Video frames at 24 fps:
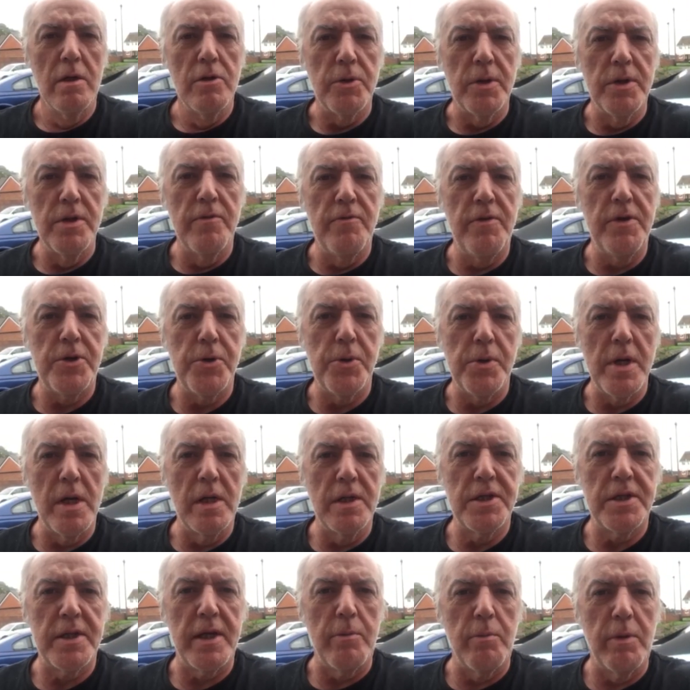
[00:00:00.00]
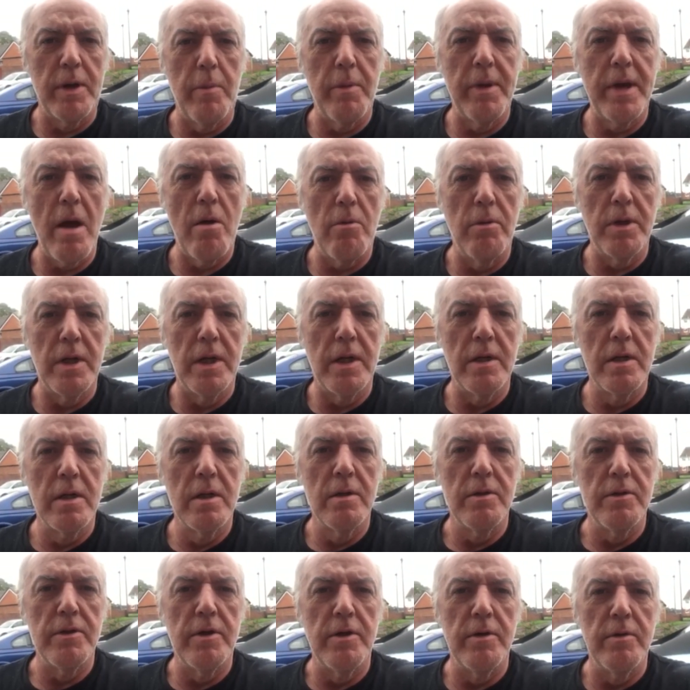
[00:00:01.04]
So in the video you'll see when I'm counting it,
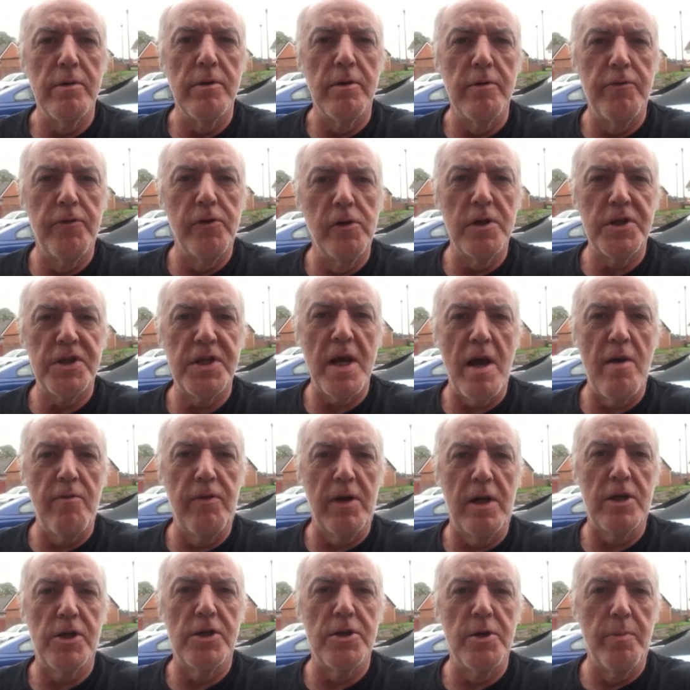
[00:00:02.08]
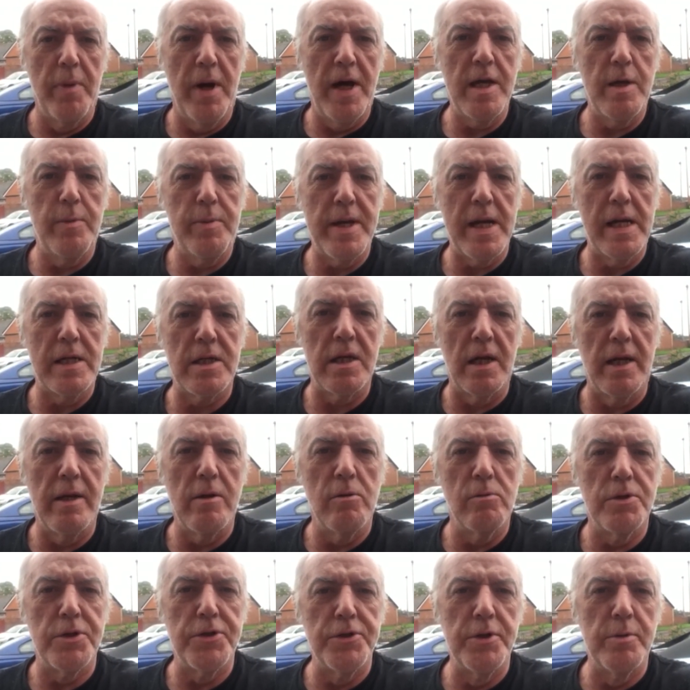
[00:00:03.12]
that the first set of flashes on my ABS
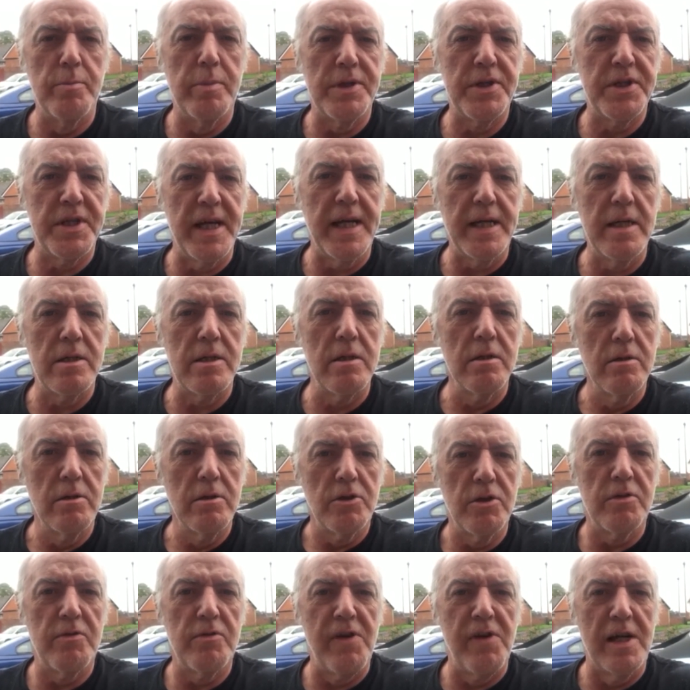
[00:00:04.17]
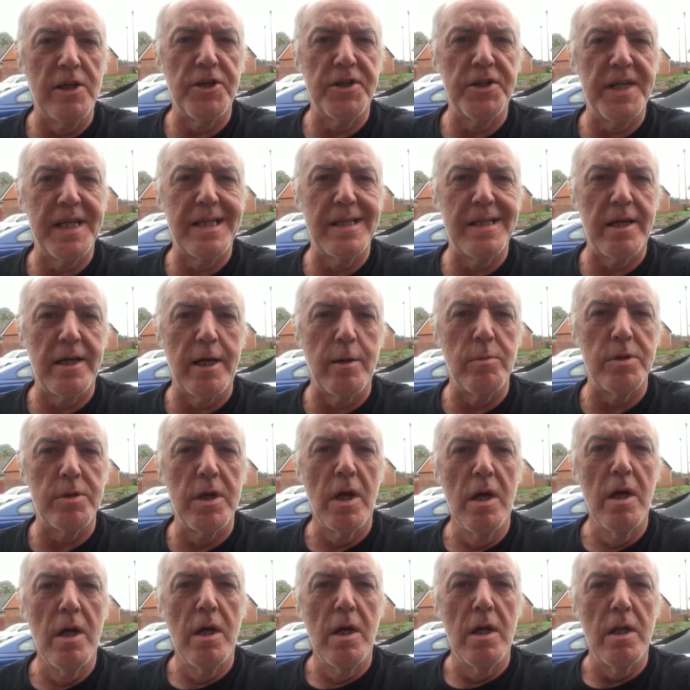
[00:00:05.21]
light was the number six. So it was a flash six times,
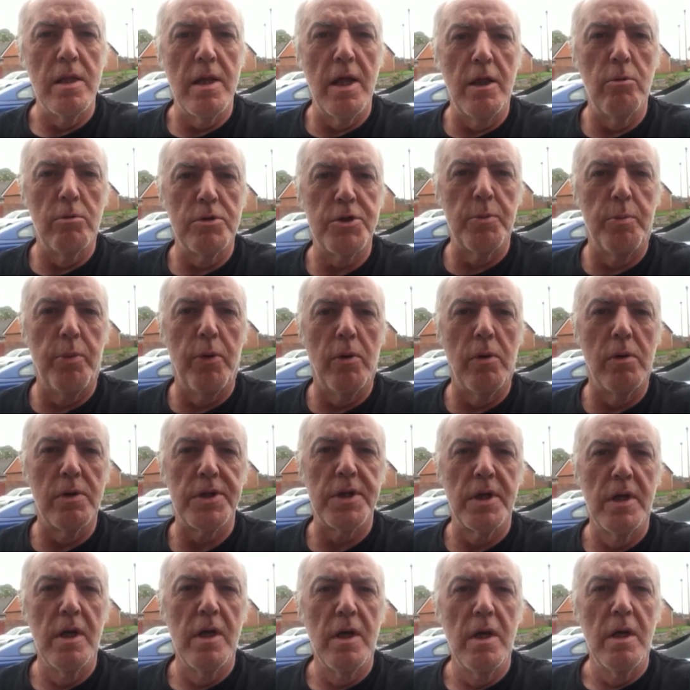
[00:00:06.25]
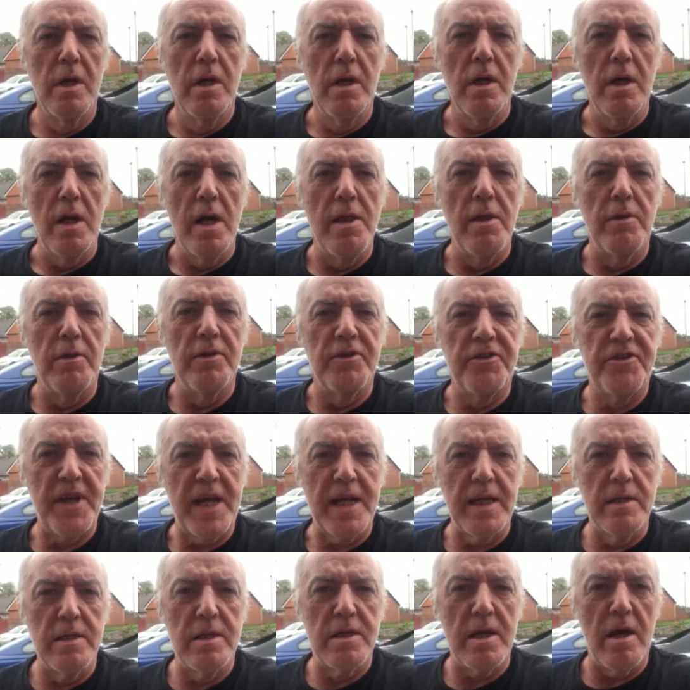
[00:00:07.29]
then there was a pause, and on the
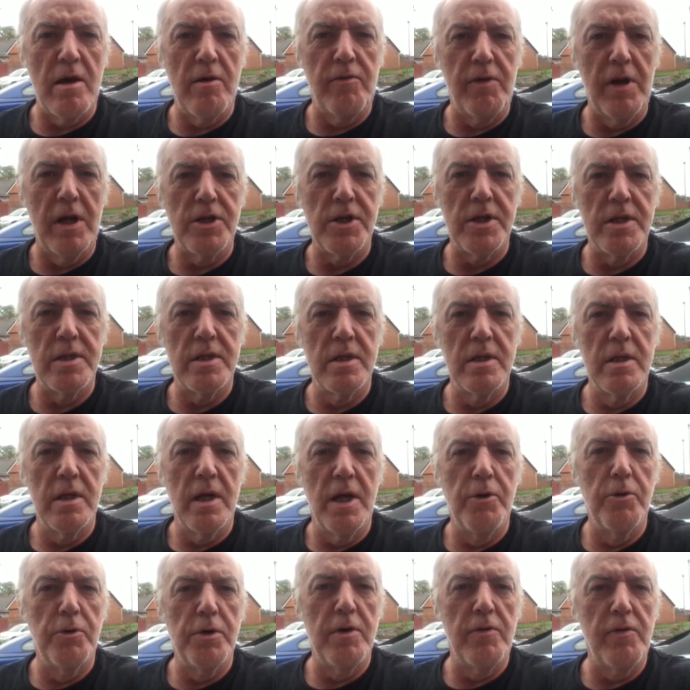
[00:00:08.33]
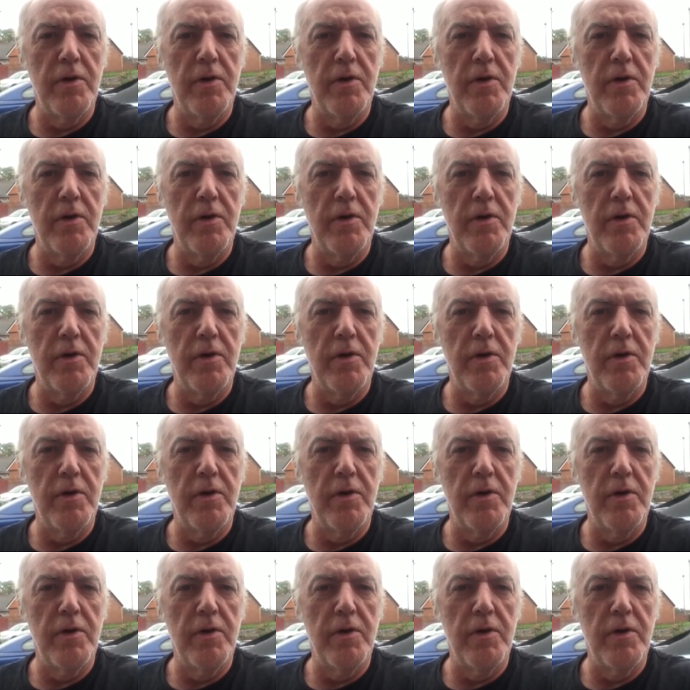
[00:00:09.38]
second set of flashes it only